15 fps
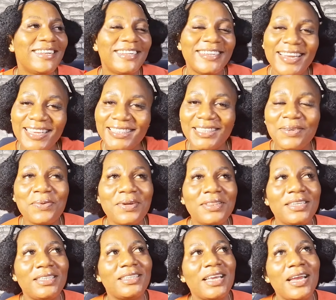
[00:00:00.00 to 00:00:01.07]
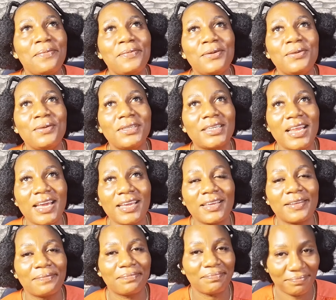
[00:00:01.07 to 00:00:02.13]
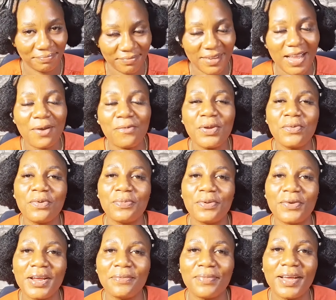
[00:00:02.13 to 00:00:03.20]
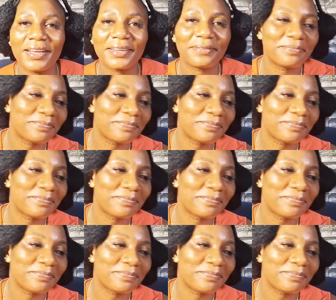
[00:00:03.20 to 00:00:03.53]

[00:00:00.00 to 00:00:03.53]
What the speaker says: let's see what this airport looks like, and we will be right back.